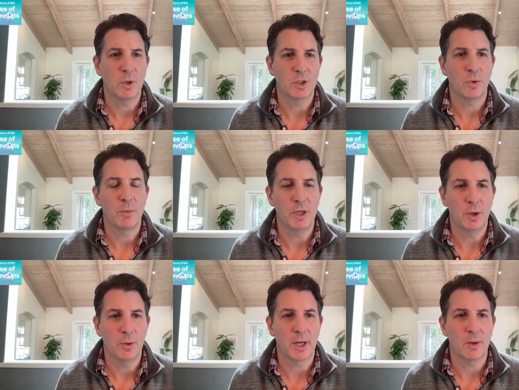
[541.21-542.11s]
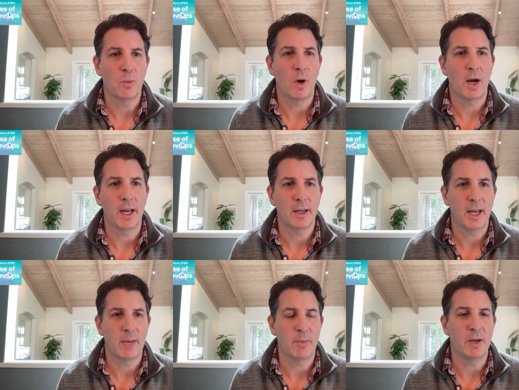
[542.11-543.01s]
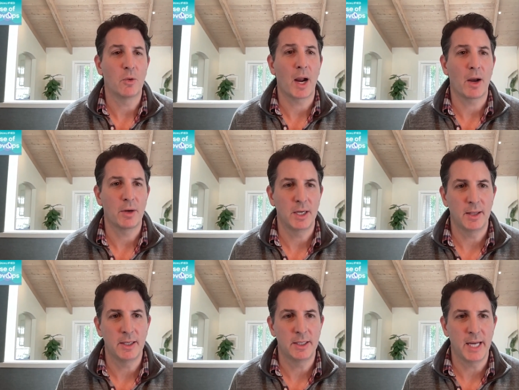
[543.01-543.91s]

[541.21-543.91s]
What should we be doing and why? And be grounded in the